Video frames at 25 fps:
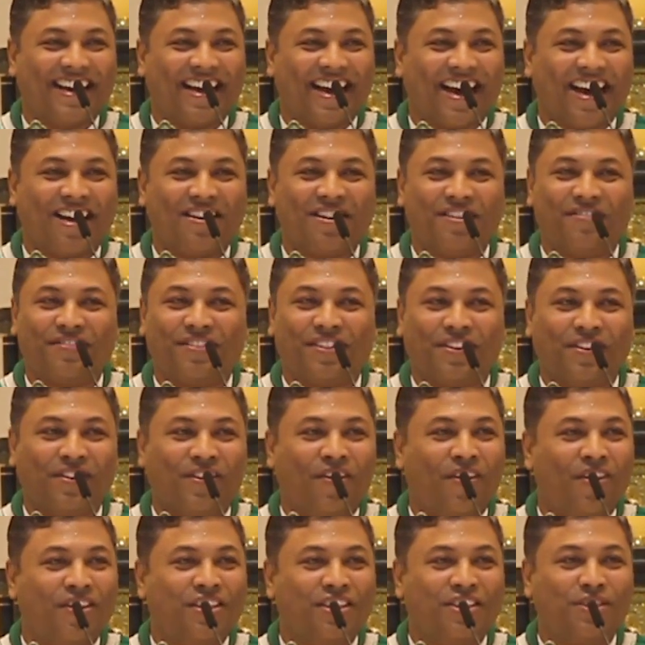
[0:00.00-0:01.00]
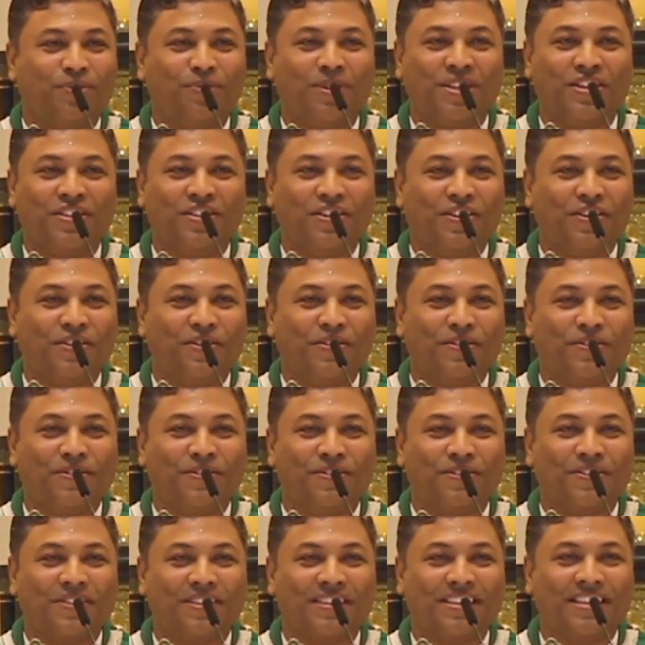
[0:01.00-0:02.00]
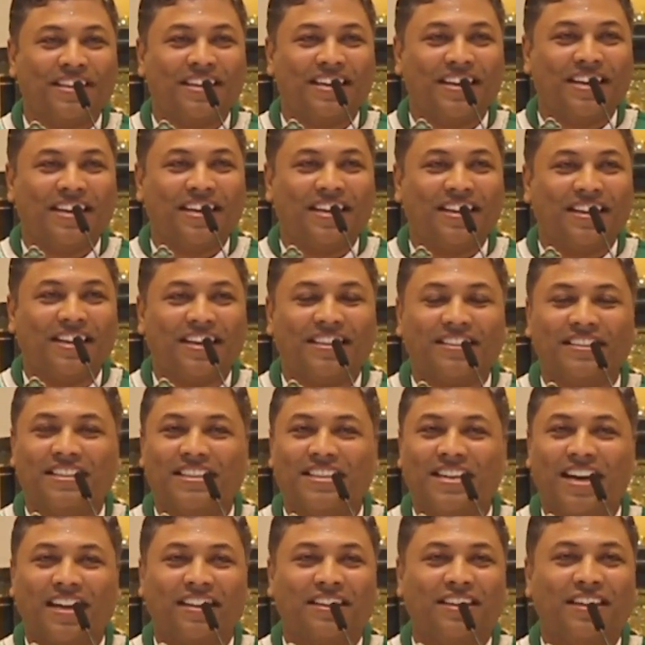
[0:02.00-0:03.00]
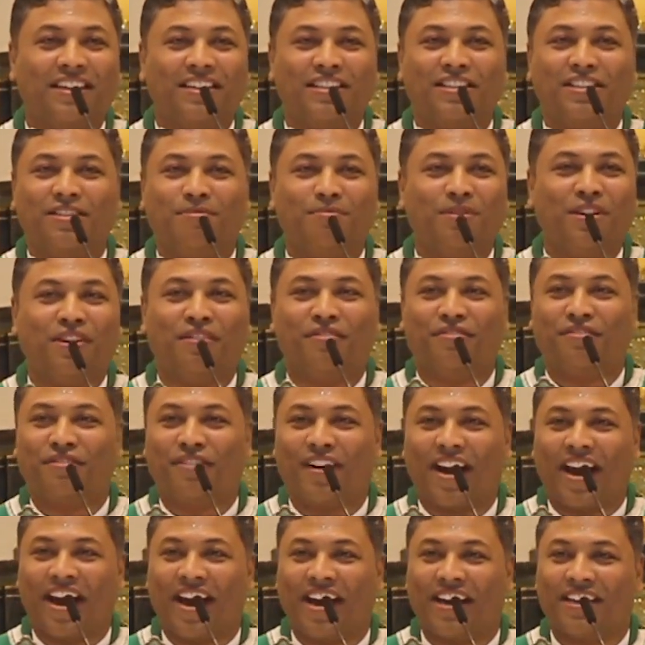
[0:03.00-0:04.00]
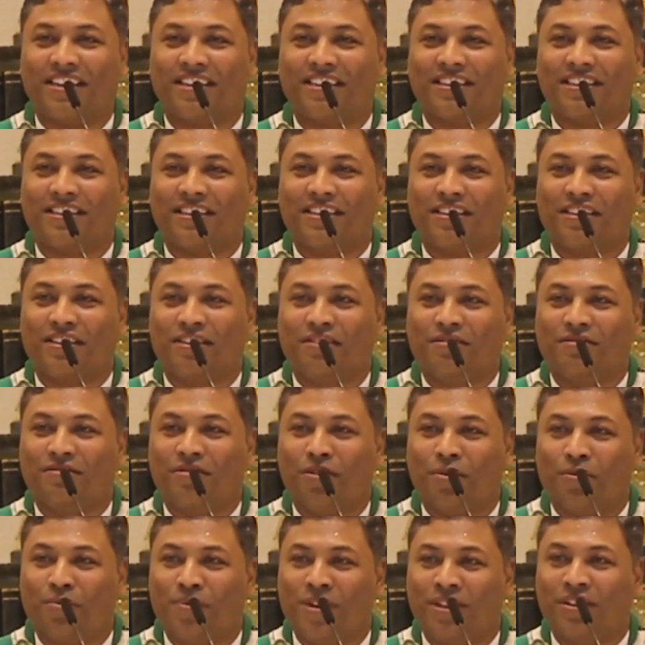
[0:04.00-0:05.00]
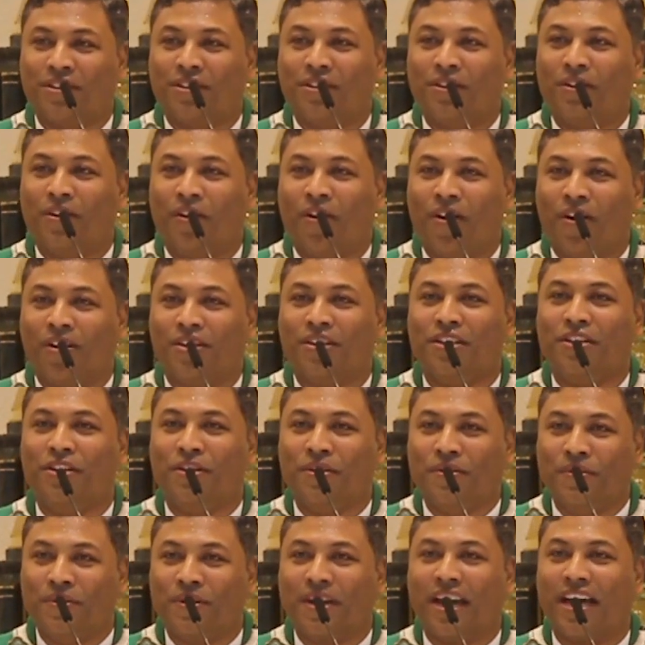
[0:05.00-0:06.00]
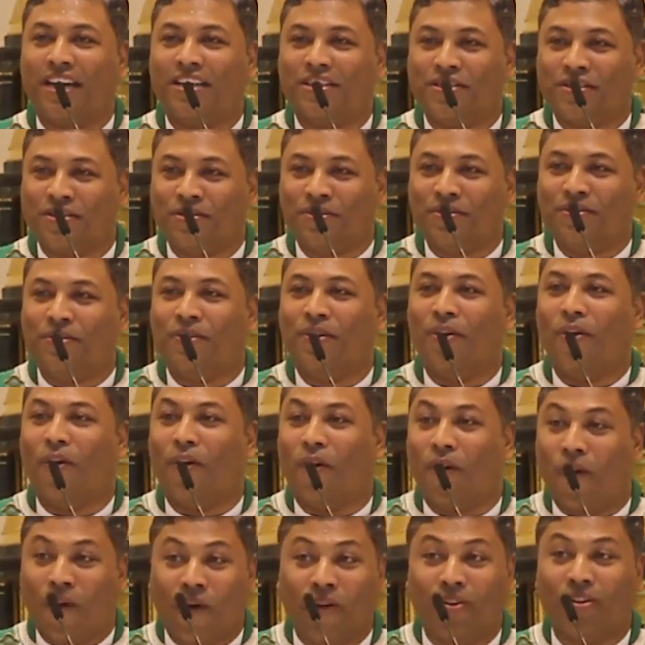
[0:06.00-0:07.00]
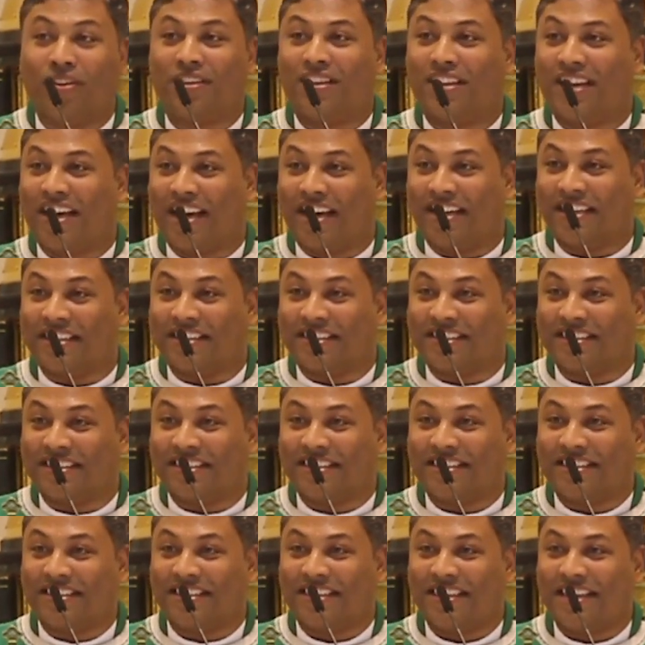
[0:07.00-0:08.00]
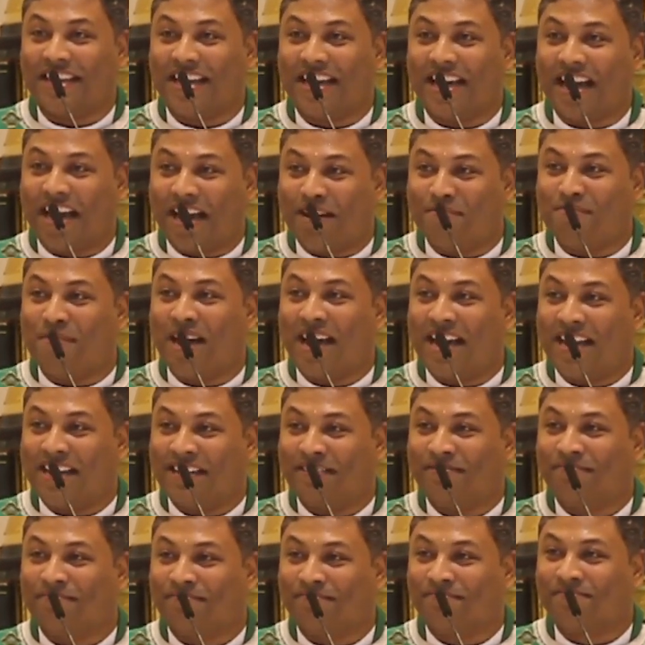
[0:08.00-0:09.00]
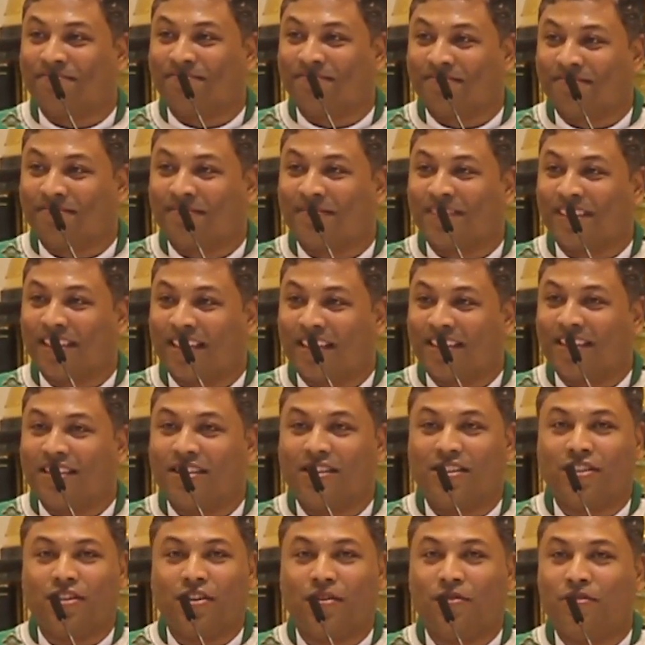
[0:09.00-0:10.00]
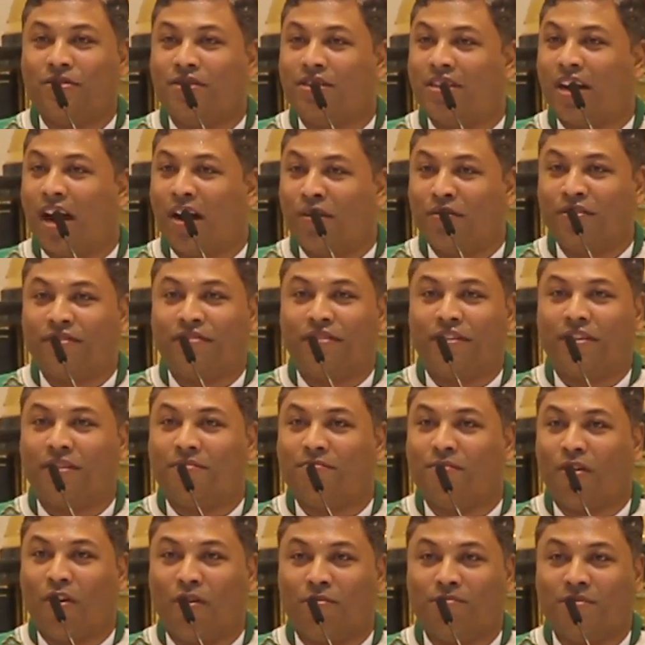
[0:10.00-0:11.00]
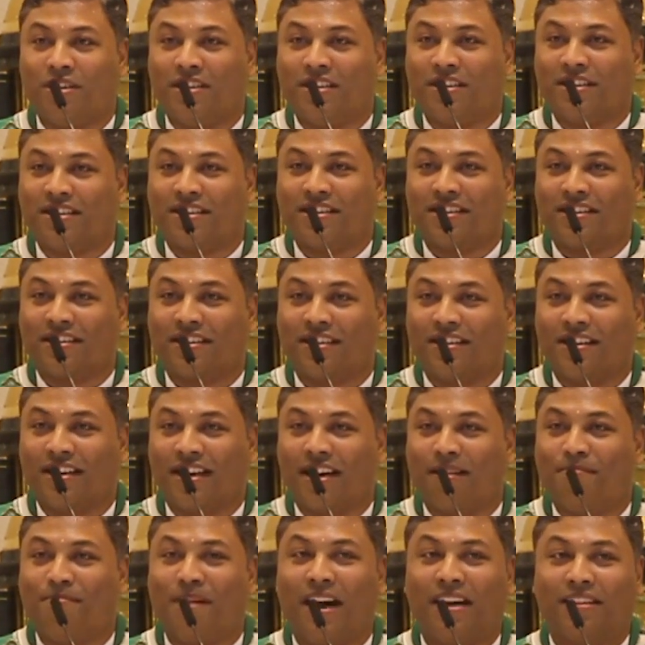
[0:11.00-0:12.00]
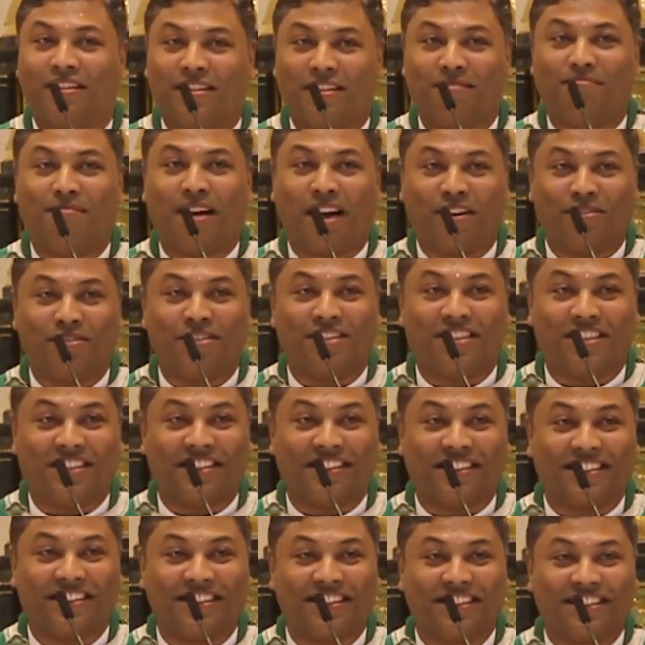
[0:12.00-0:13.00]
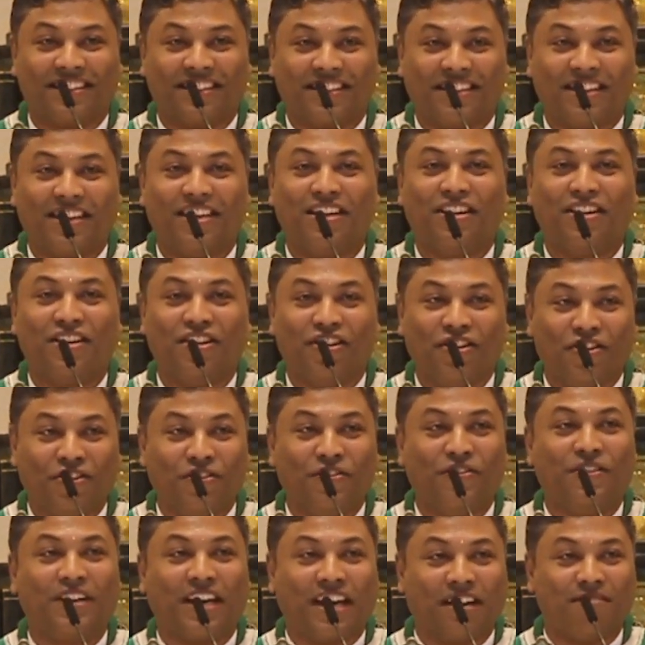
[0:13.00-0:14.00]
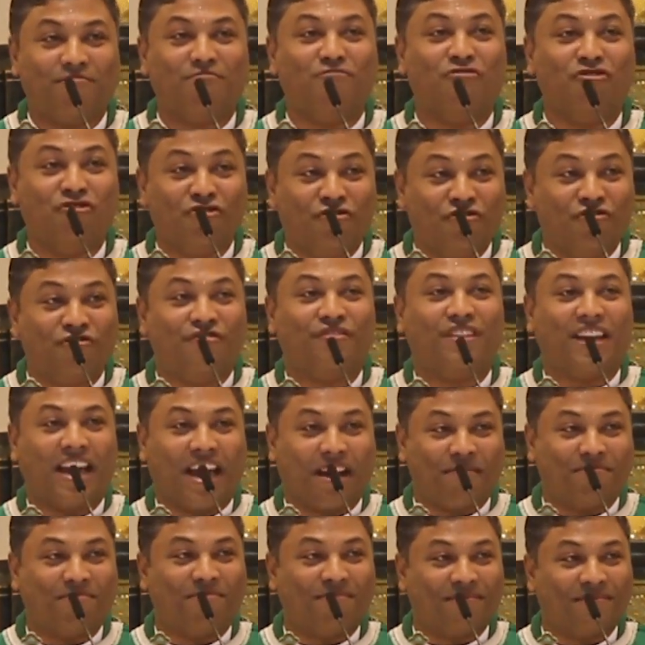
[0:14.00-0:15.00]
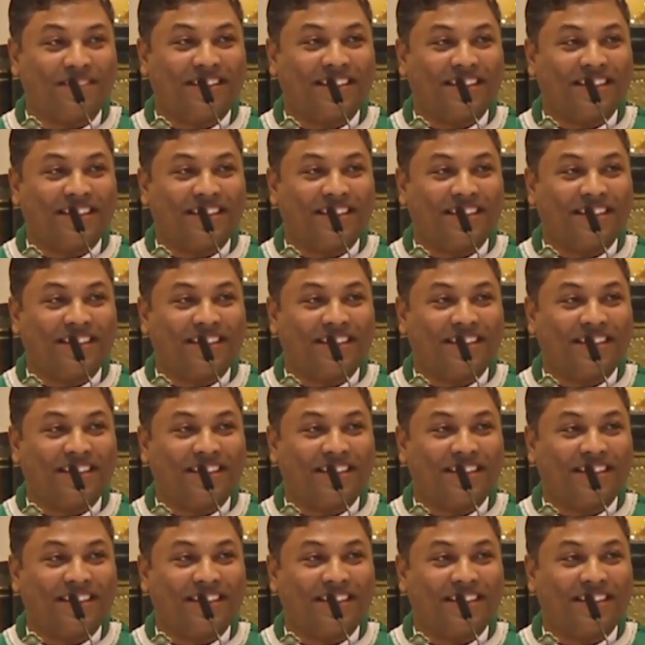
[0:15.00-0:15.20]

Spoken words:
And if the Lord is with you, there's nothing to be afraid. For with the Lord, you can do all things. Amen? Amen? Don't doubt for a moment about the mountains. You can move them.